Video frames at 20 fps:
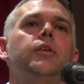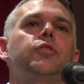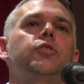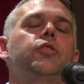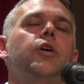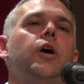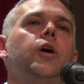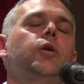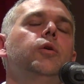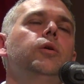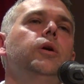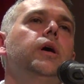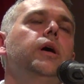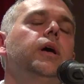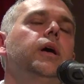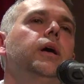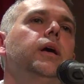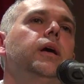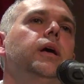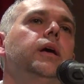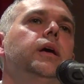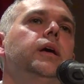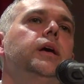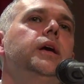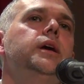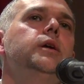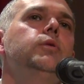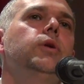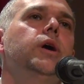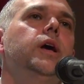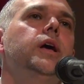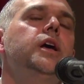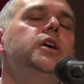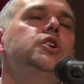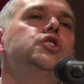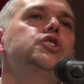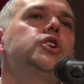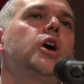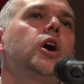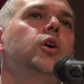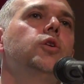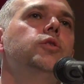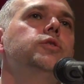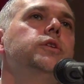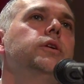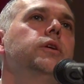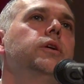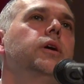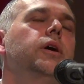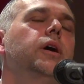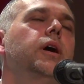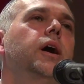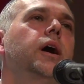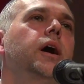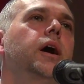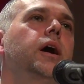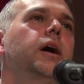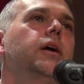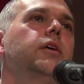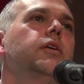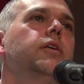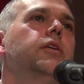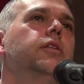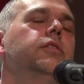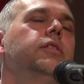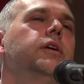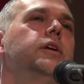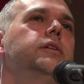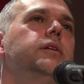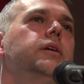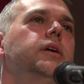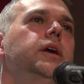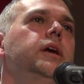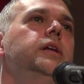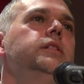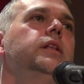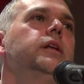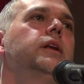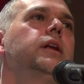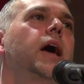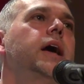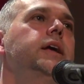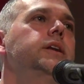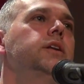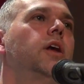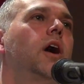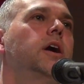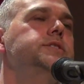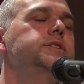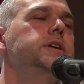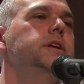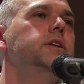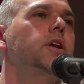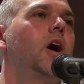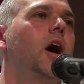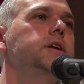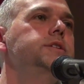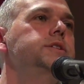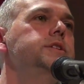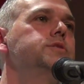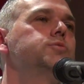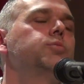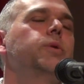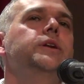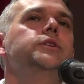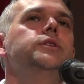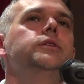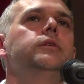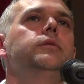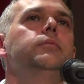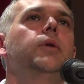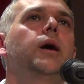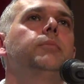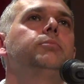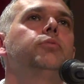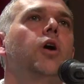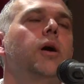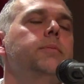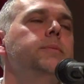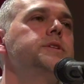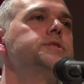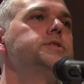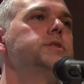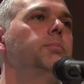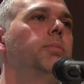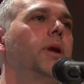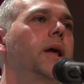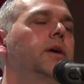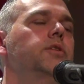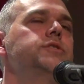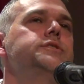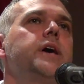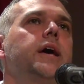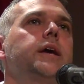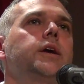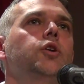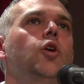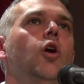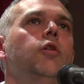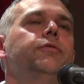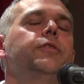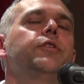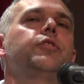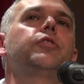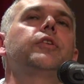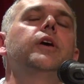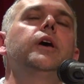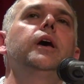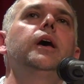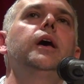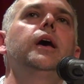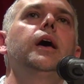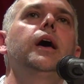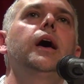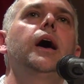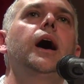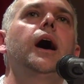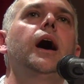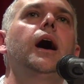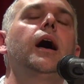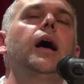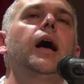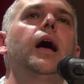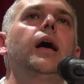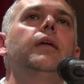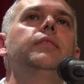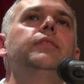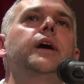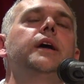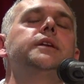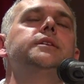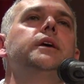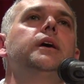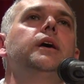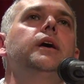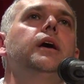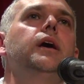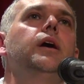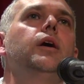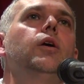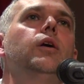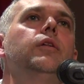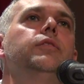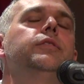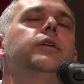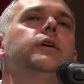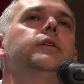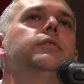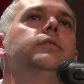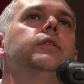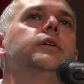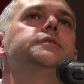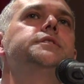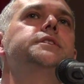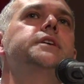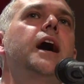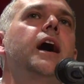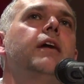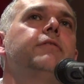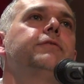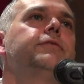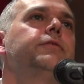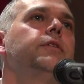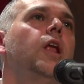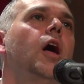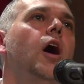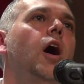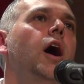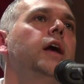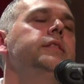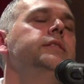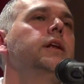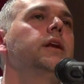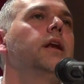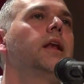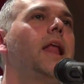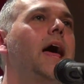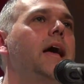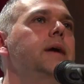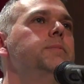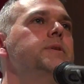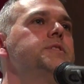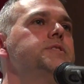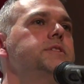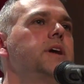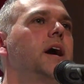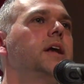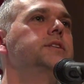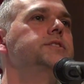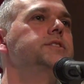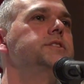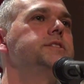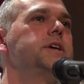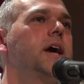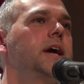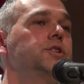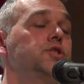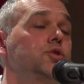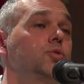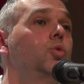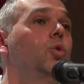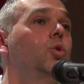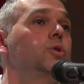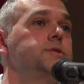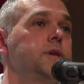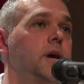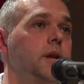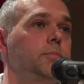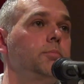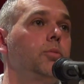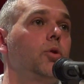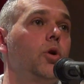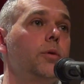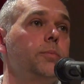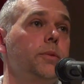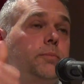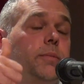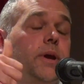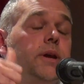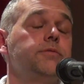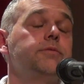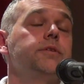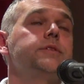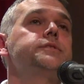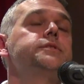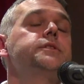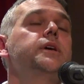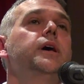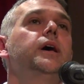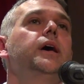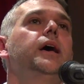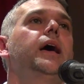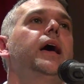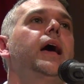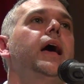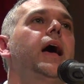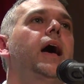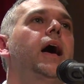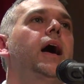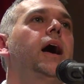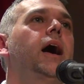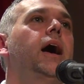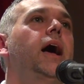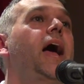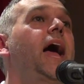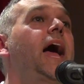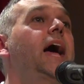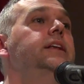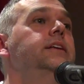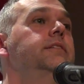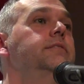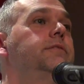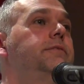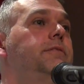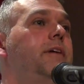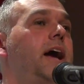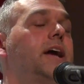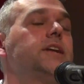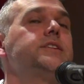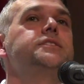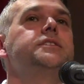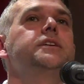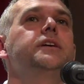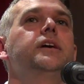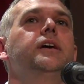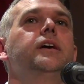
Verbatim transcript: So he showed that in the late 1990s, when Prime Minister Blair had taken office, that the tough line that Labor started to take towards unemployment benefits had in fact